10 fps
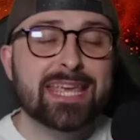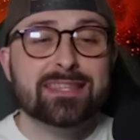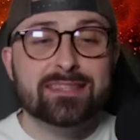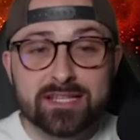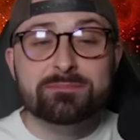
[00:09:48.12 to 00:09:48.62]

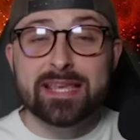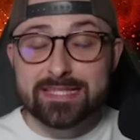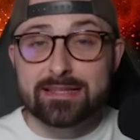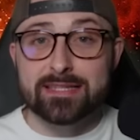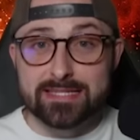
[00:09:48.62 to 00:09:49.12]
it does make
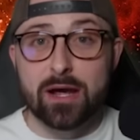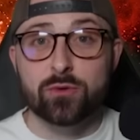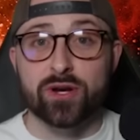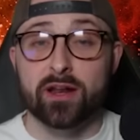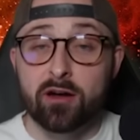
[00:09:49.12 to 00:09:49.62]
sense to
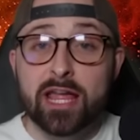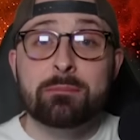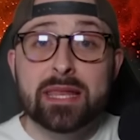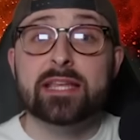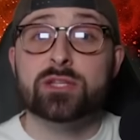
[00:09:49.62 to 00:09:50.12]
sell Trent, and I
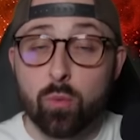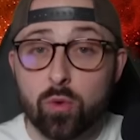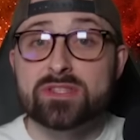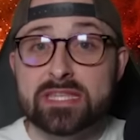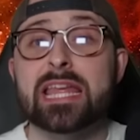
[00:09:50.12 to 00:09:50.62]
am leaning
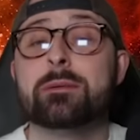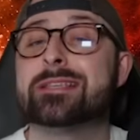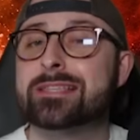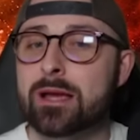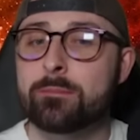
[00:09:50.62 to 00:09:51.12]
towards selling him
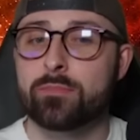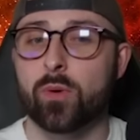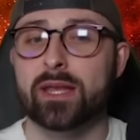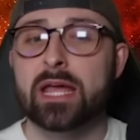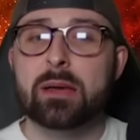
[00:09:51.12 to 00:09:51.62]
at some
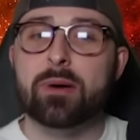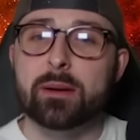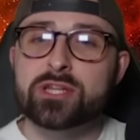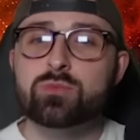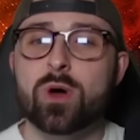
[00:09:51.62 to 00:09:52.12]
point, but
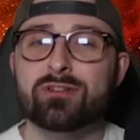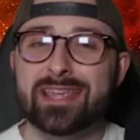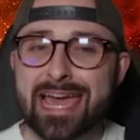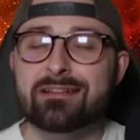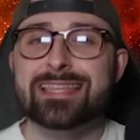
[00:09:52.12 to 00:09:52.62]
I'm just
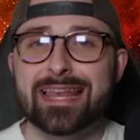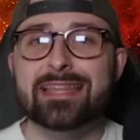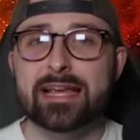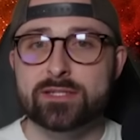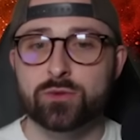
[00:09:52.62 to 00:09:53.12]
wondering, can I
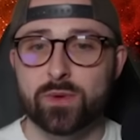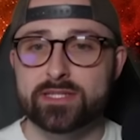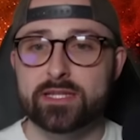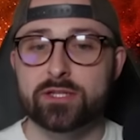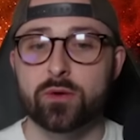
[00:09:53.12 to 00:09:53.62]
delay that until
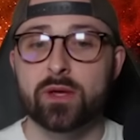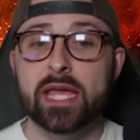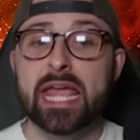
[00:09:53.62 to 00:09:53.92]
22?